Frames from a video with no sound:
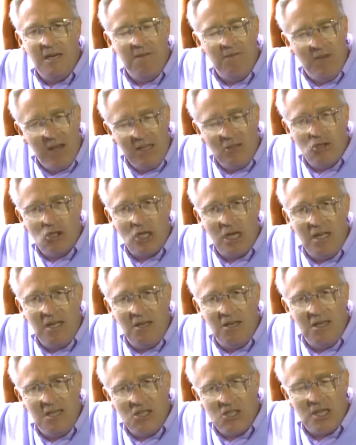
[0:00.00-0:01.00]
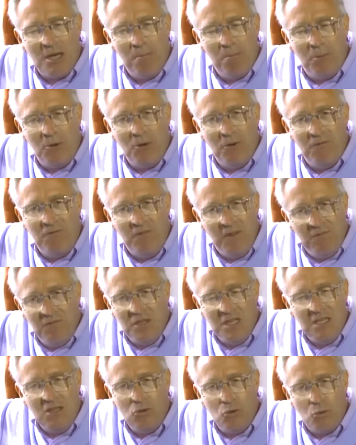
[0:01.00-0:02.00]
And eventually in December of
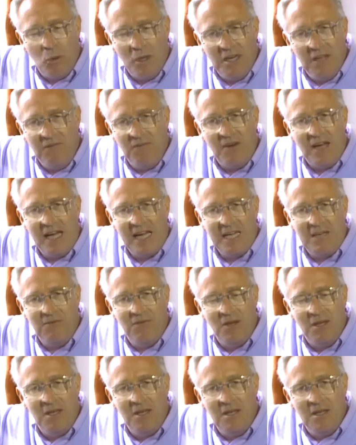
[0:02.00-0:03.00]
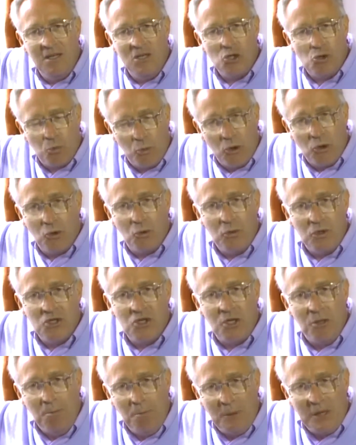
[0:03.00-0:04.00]
1525, his work
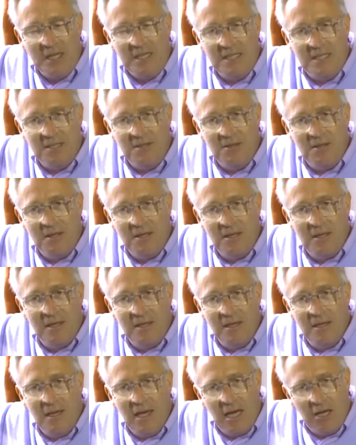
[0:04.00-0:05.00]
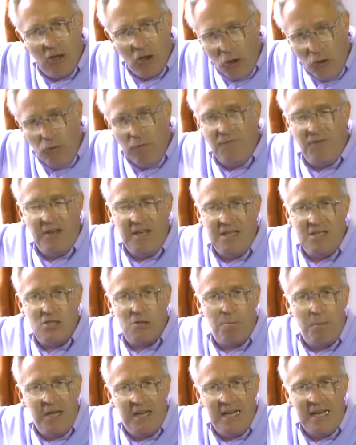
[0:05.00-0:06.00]
was completed. And a new
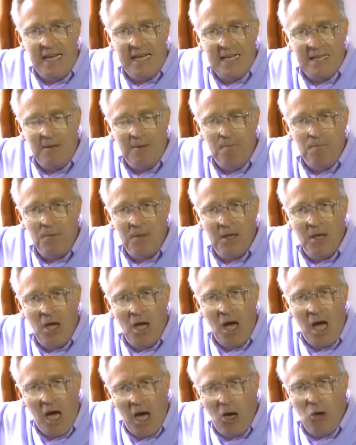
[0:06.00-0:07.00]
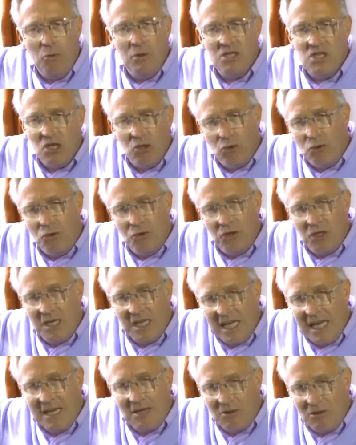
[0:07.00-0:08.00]
phase began. How is he going
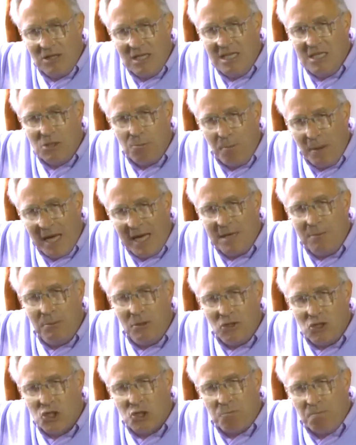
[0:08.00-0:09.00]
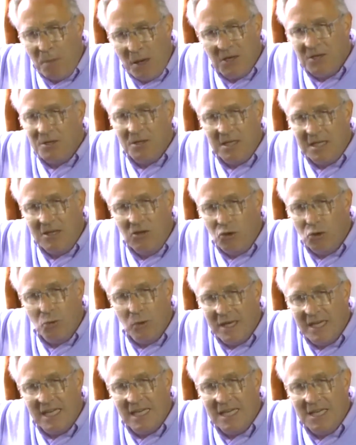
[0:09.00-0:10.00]
to get these Bibles smuggled
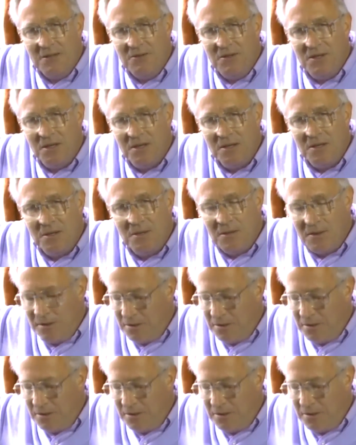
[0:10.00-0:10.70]
into England?